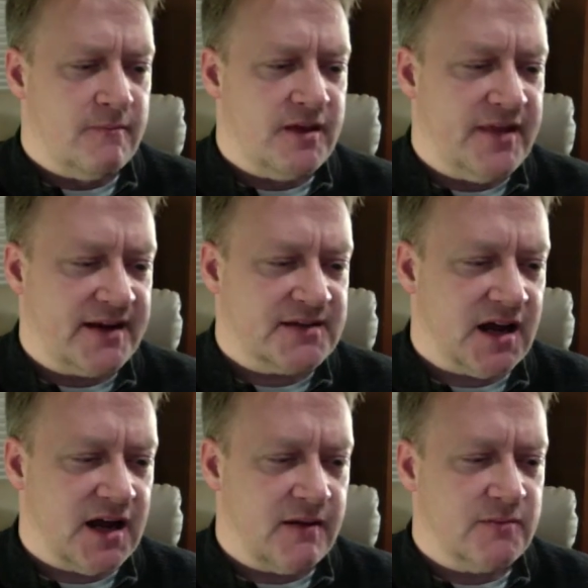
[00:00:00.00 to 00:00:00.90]
in that
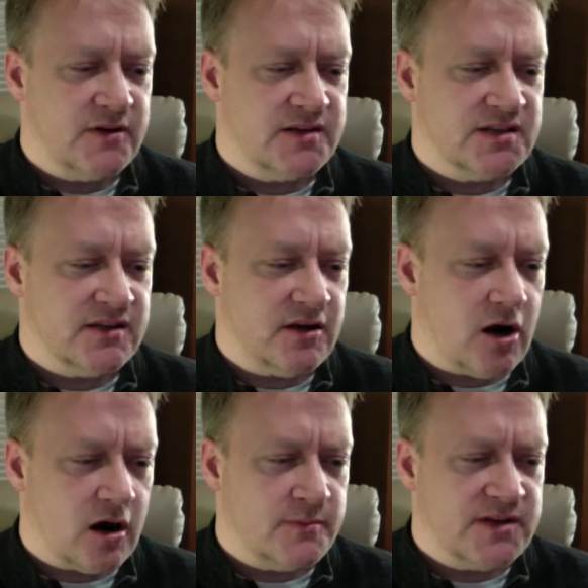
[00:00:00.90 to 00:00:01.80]
time. You can see the
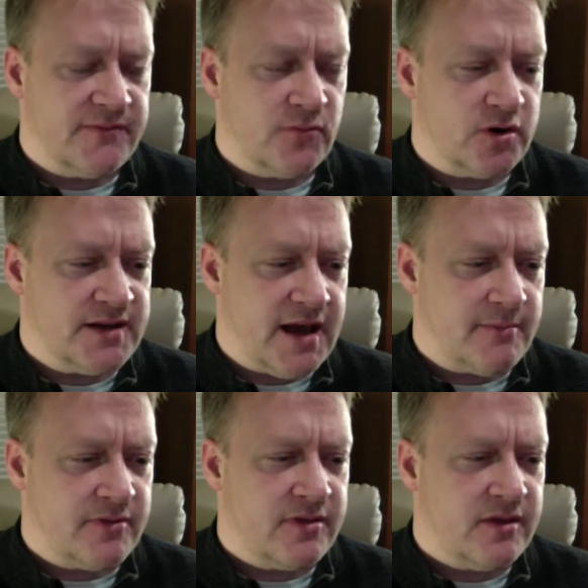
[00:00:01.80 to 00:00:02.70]
arms have more
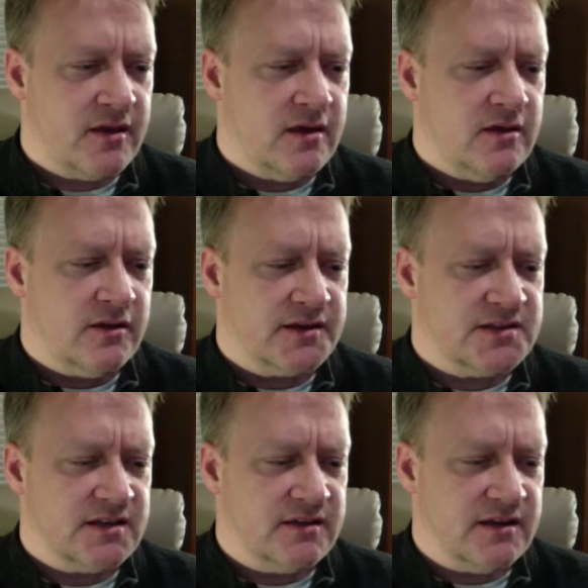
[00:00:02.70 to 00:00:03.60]
depth. You can
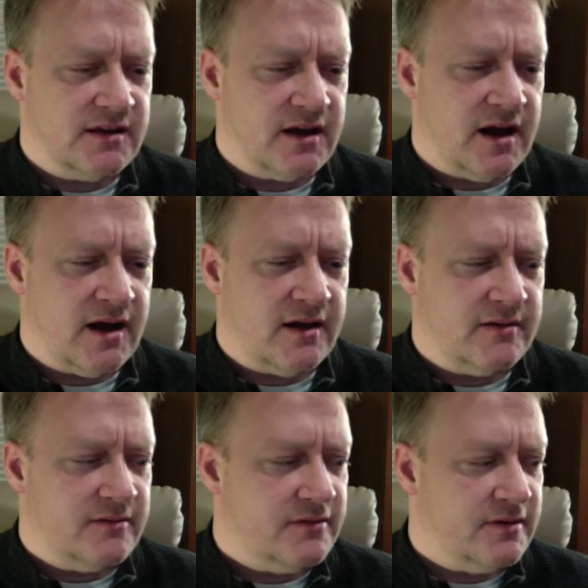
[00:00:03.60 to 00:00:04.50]
see
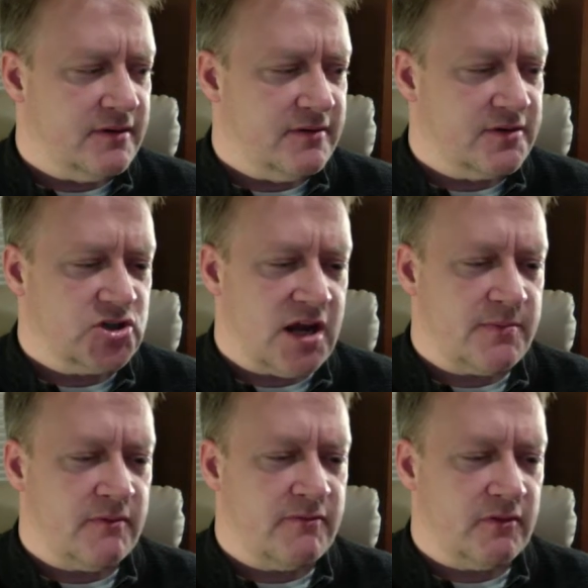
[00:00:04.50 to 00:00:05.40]
the
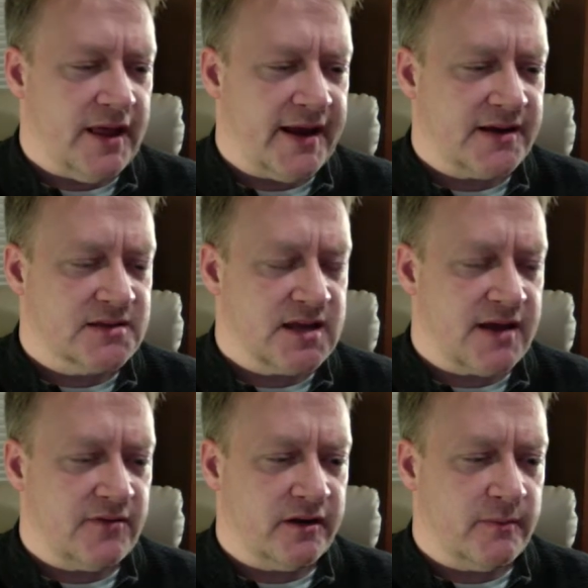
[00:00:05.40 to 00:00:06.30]
shape of the legs
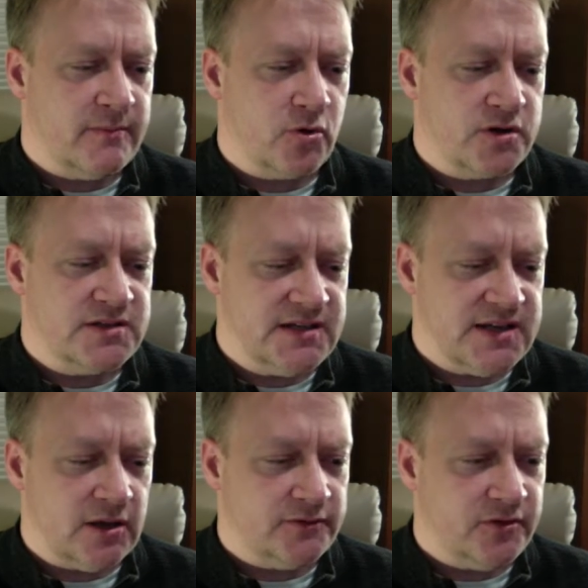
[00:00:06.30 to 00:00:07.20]
have a little bit more
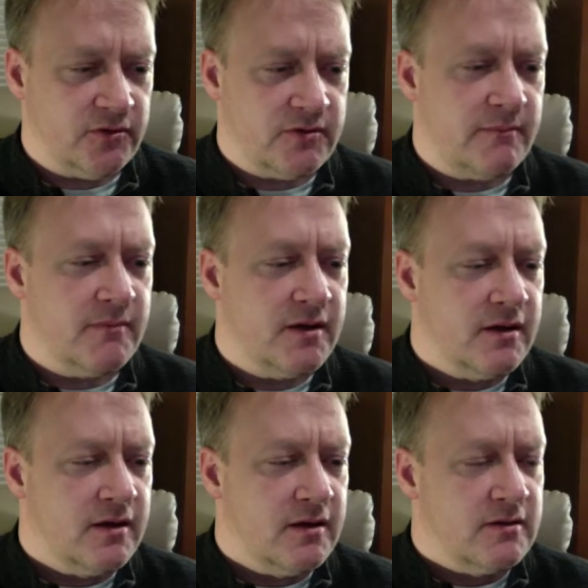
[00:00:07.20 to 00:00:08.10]
detail to them.
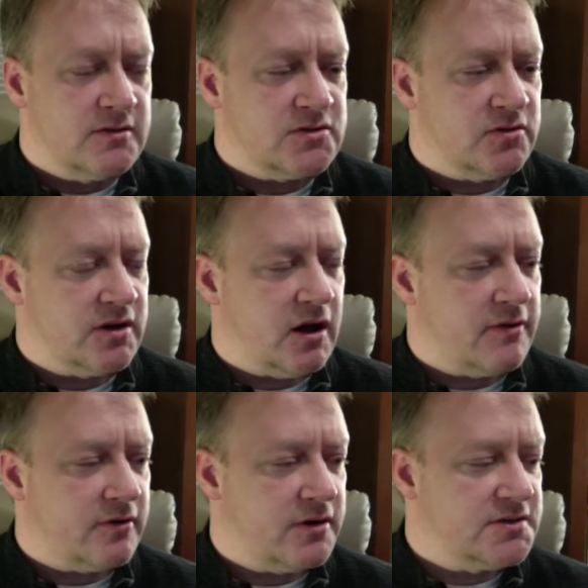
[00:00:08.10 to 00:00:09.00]
So the
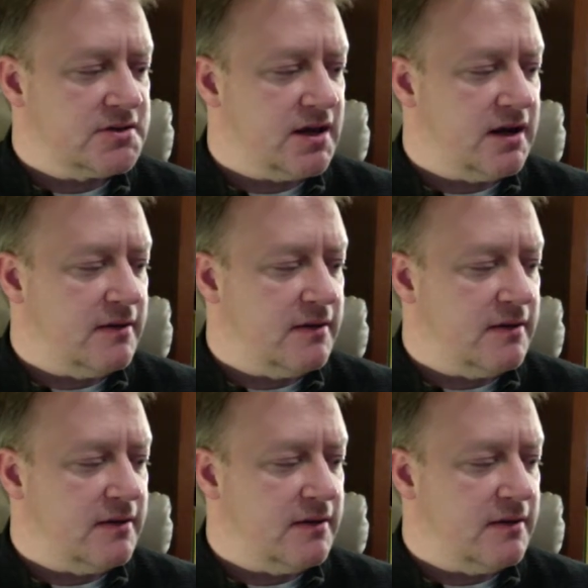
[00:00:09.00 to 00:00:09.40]
author is